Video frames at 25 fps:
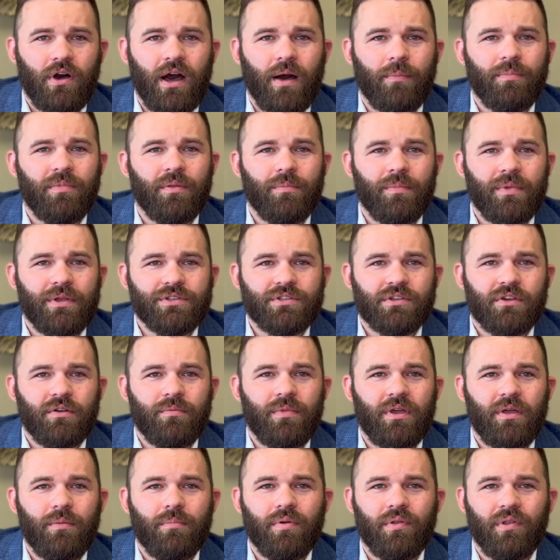optimism
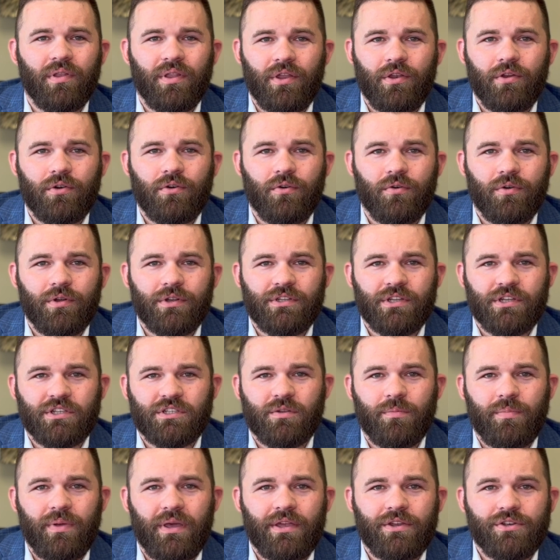and political
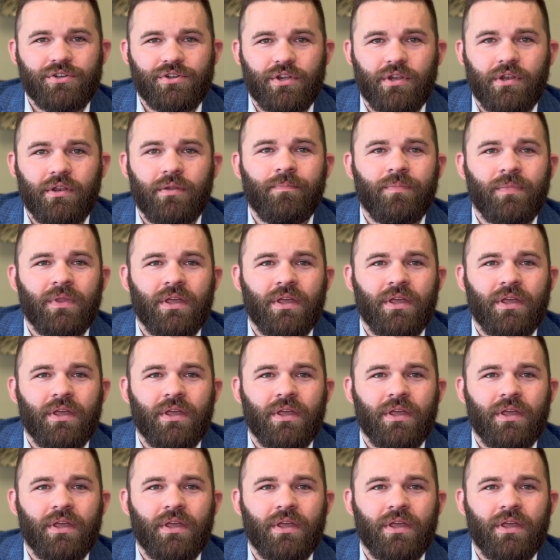anticipation